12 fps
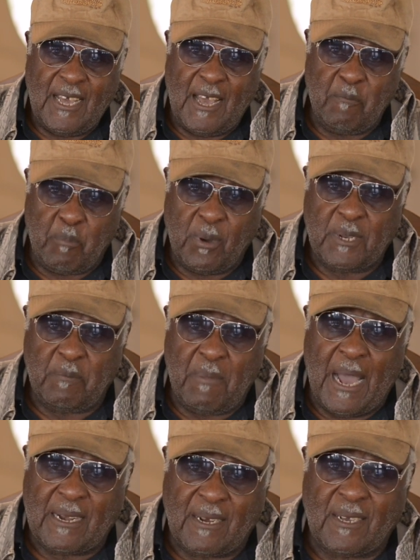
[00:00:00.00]
and put it
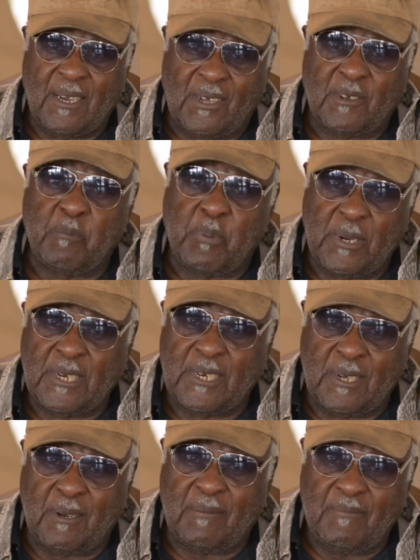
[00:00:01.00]
back together and put
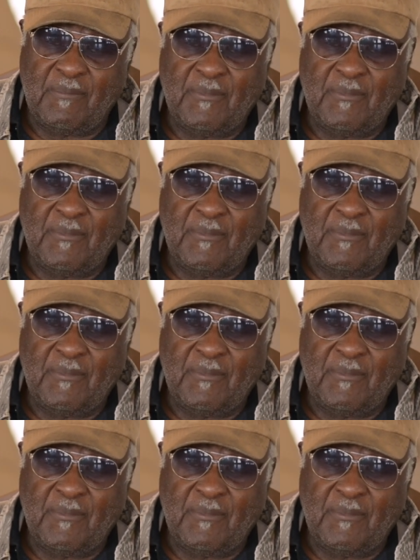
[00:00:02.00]
it up.